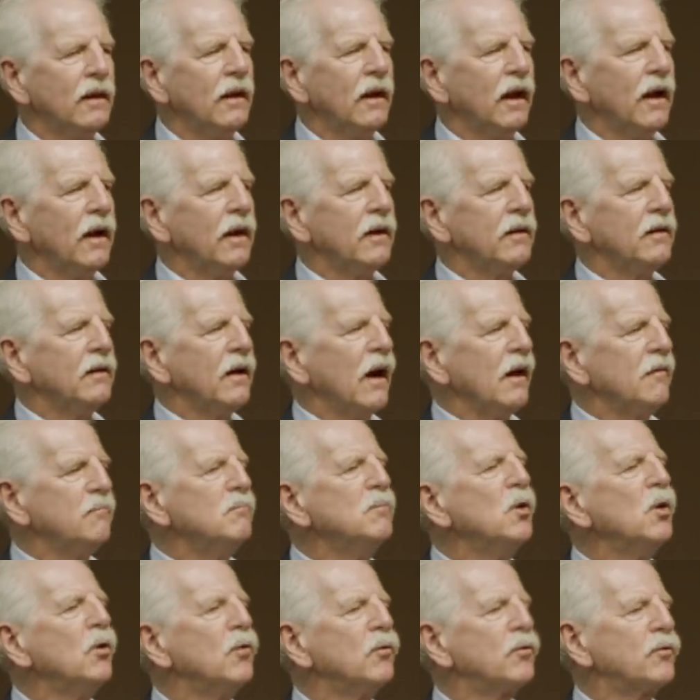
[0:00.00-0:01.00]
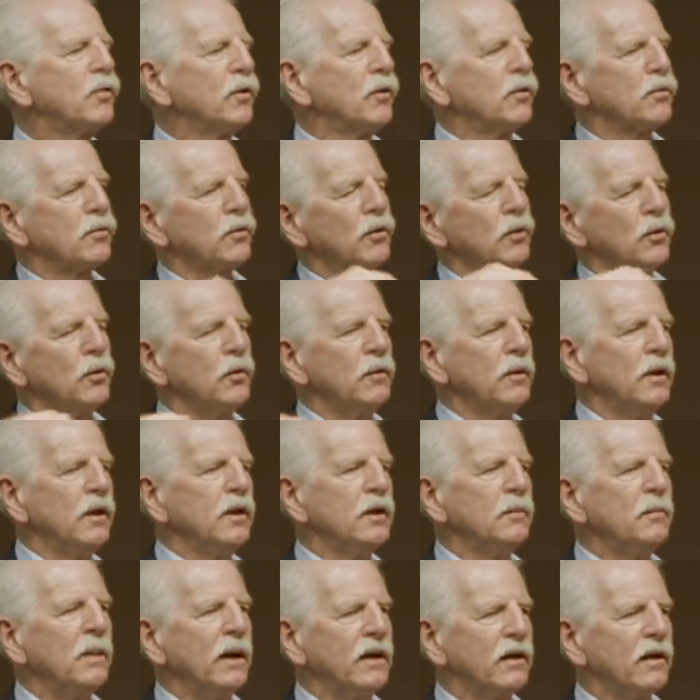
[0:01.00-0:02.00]
And I've moved through
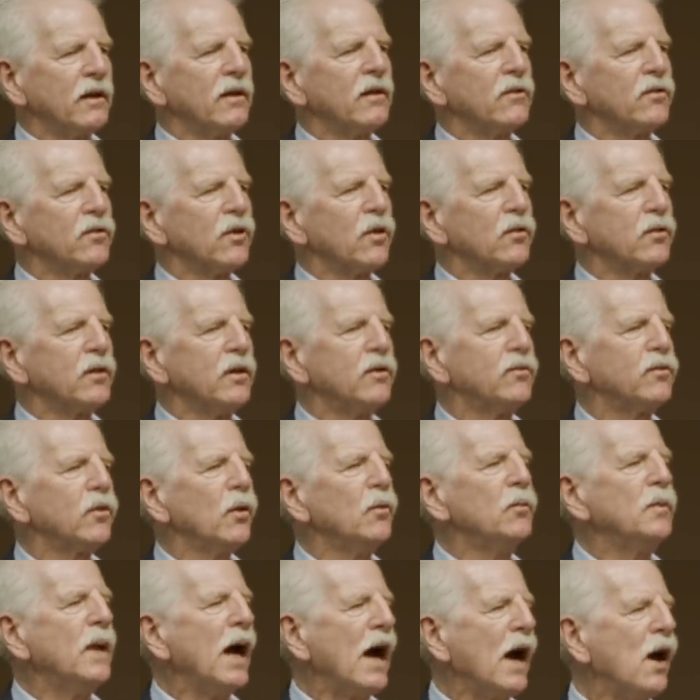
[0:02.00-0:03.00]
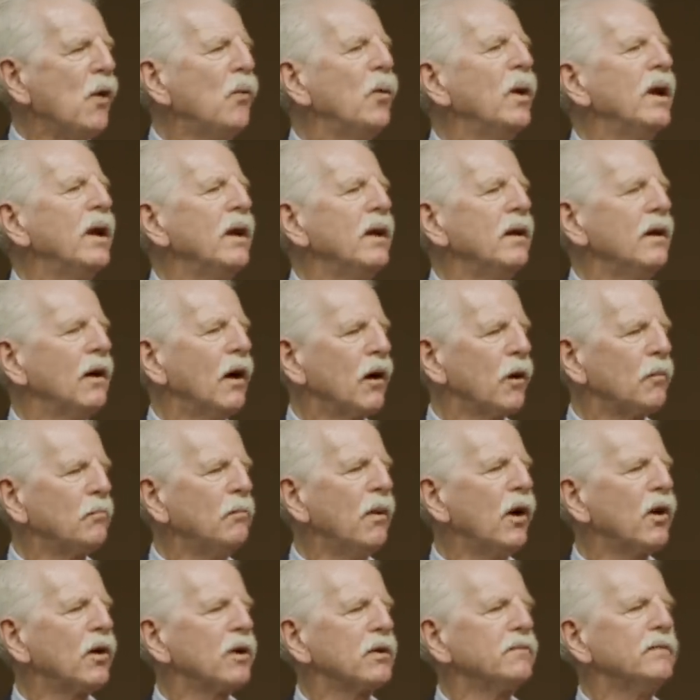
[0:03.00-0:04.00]
independent consulting. So now we are
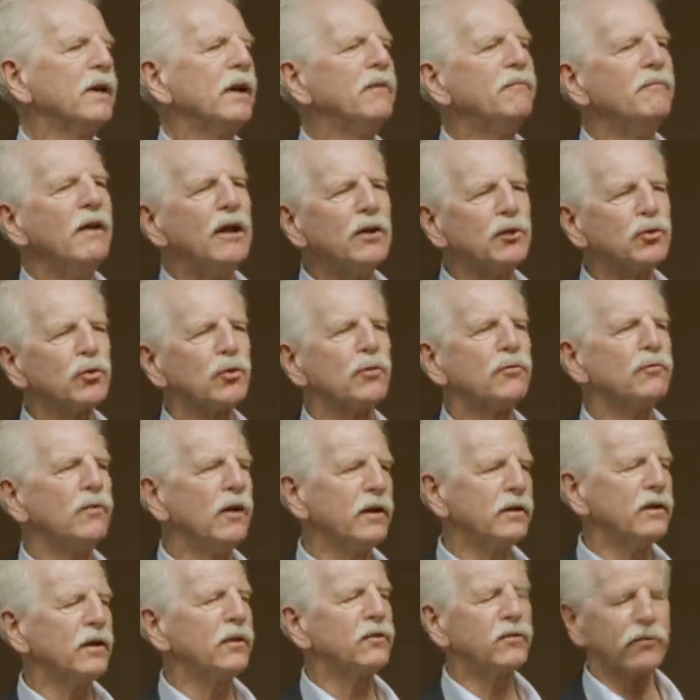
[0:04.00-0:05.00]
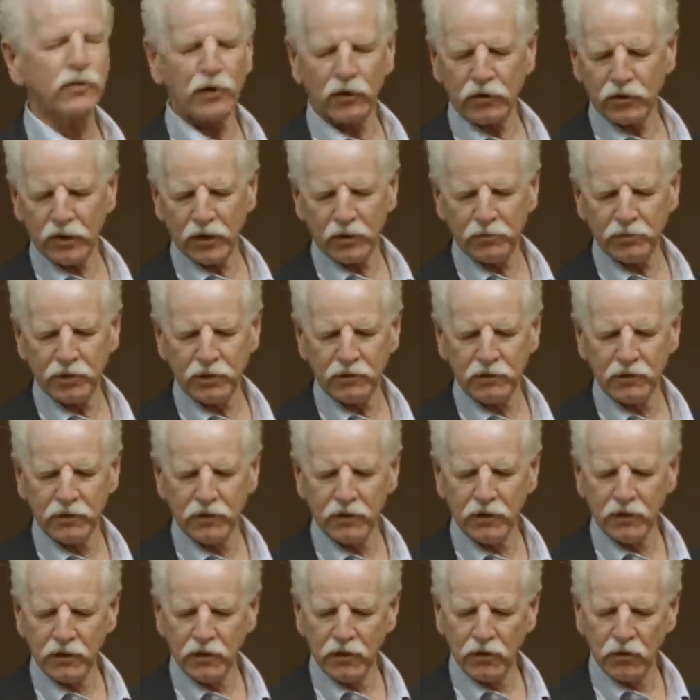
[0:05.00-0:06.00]
part of a venture funded startup,
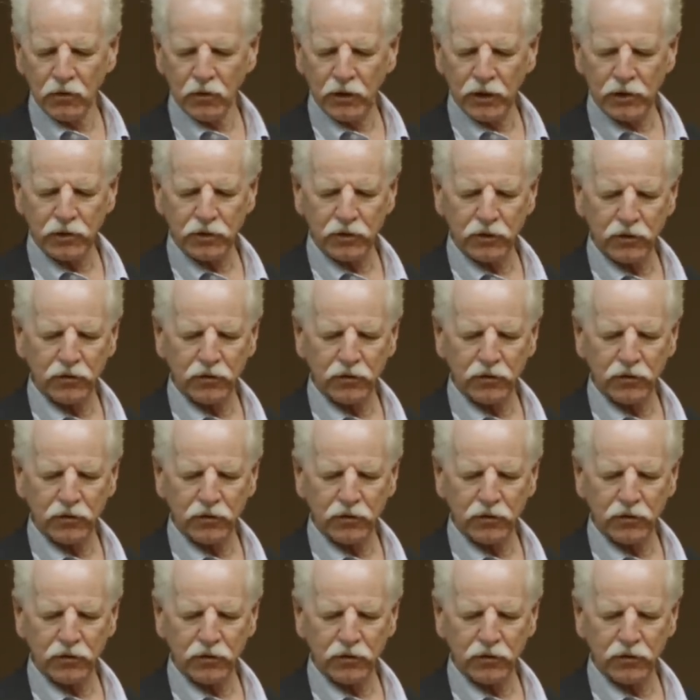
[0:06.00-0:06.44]
which